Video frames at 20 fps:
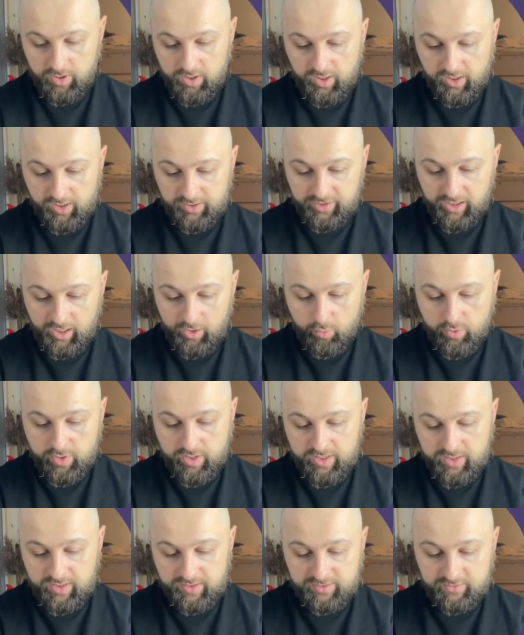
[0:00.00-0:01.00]
And now
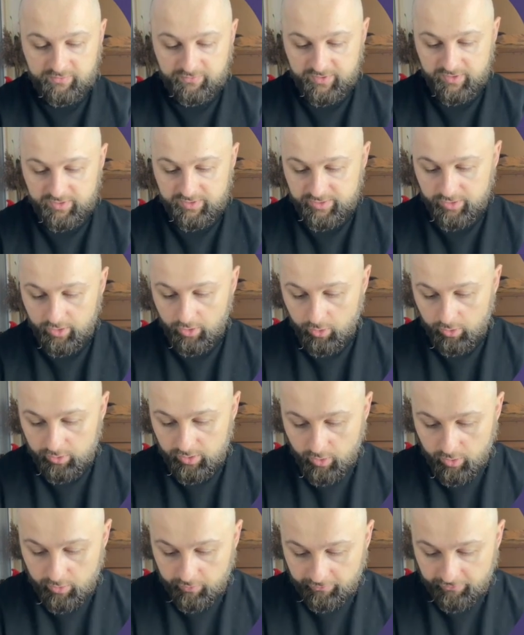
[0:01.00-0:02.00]
it fills all
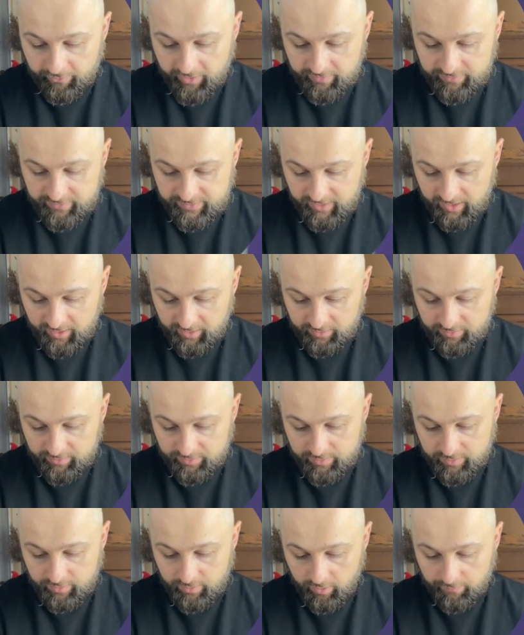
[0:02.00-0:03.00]
our 5
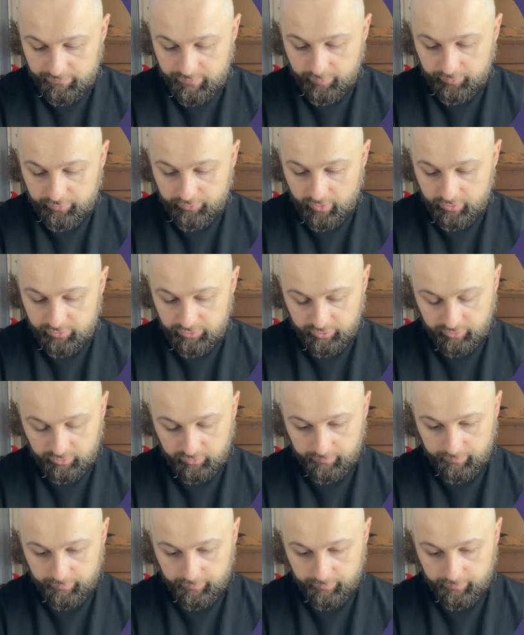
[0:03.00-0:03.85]
seconds of the project.